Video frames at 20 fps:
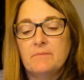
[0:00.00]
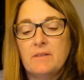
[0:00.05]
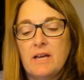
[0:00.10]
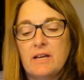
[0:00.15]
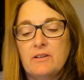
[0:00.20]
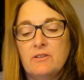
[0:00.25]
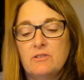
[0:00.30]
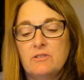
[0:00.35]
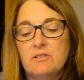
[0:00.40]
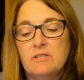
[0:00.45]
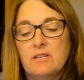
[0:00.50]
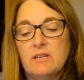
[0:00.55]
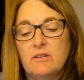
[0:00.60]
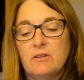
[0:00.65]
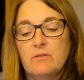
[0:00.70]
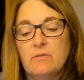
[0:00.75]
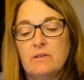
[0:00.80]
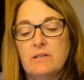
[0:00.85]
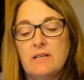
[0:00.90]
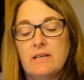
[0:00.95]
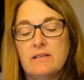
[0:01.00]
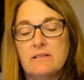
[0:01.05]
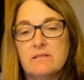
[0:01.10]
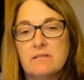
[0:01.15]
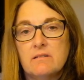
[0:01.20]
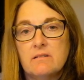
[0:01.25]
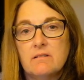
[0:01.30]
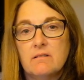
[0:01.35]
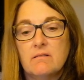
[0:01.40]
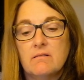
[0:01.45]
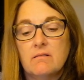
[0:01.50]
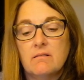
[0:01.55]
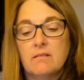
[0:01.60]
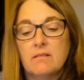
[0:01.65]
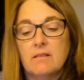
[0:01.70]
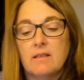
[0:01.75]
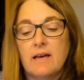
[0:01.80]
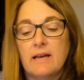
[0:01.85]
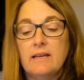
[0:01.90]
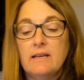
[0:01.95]
I couldn't tell you if it tastes
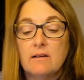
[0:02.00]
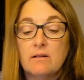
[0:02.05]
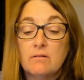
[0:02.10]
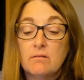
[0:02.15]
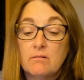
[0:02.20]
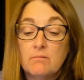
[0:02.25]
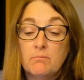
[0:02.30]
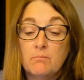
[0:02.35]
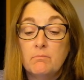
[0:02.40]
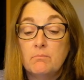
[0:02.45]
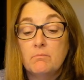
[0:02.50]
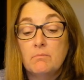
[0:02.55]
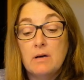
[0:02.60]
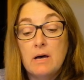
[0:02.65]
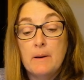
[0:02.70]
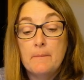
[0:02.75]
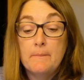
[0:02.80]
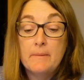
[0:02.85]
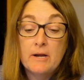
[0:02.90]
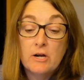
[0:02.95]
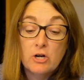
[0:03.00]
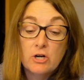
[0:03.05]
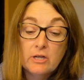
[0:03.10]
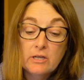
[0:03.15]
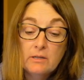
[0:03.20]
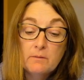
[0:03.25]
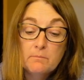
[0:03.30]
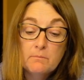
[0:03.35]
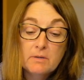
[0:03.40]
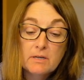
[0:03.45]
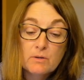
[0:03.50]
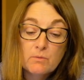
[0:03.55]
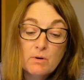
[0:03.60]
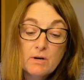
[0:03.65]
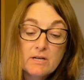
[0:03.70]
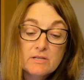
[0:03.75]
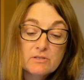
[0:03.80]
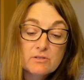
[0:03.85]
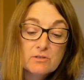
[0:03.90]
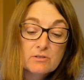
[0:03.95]
like a American
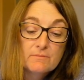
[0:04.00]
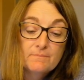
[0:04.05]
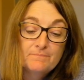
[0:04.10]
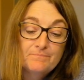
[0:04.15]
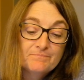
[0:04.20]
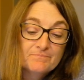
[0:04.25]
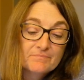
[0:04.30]
Budweiser.